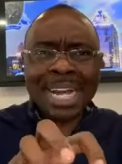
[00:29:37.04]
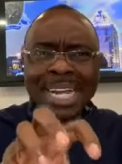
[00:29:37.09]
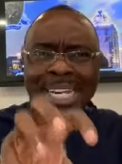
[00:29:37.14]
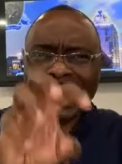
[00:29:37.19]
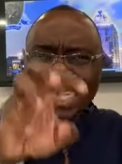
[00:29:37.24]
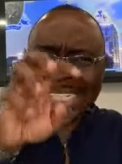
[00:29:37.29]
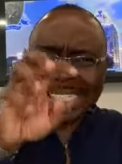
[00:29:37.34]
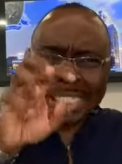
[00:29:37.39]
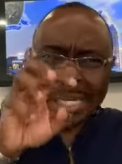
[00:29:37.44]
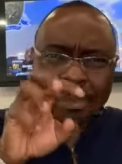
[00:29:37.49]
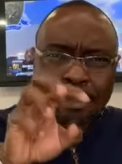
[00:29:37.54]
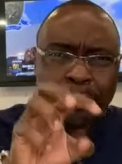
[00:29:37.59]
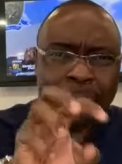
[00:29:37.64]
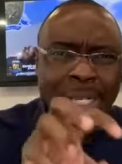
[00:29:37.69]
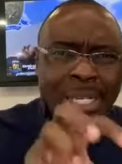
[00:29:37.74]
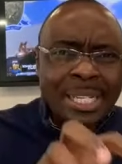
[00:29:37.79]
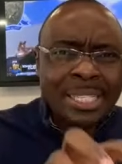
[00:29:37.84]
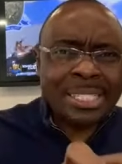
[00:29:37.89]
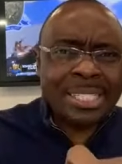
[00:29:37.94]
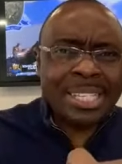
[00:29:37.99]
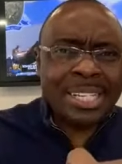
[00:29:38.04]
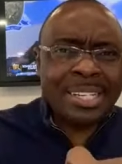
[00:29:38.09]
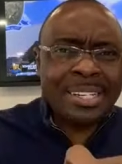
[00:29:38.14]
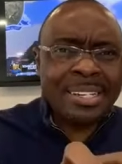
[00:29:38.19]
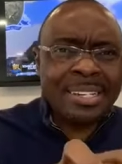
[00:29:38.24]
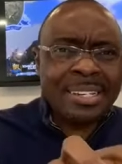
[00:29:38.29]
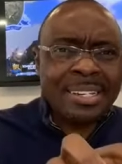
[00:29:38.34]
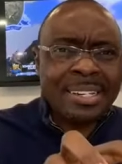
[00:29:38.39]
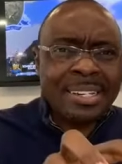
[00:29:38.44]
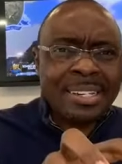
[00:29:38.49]
and his
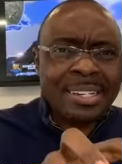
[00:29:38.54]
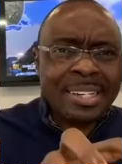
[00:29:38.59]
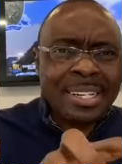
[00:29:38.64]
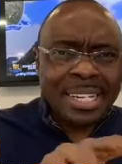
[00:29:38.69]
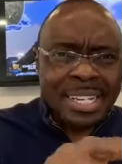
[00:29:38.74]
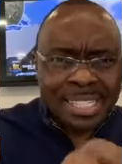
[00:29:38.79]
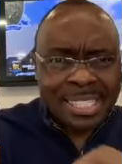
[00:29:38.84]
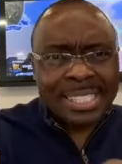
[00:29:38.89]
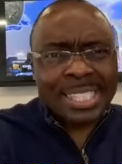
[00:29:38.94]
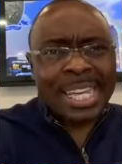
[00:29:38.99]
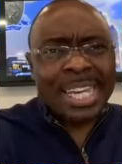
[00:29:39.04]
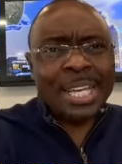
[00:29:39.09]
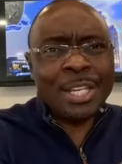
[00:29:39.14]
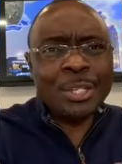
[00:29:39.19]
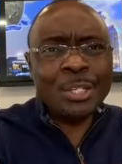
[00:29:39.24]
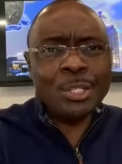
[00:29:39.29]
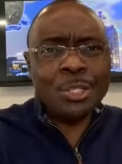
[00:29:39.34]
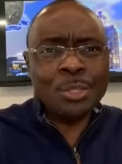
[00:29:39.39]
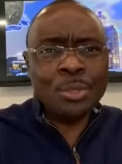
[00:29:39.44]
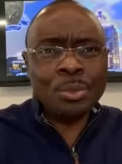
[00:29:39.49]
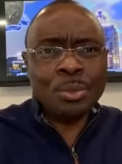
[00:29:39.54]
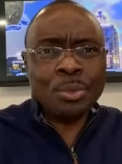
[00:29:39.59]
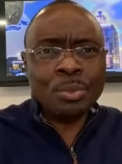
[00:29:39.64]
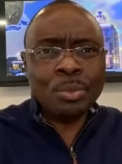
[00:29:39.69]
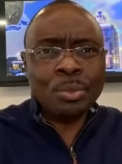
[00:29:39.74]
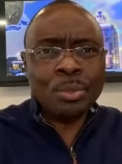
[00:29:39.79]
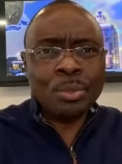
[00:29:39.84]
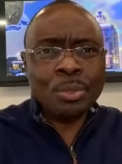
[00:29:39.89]
ability is in you.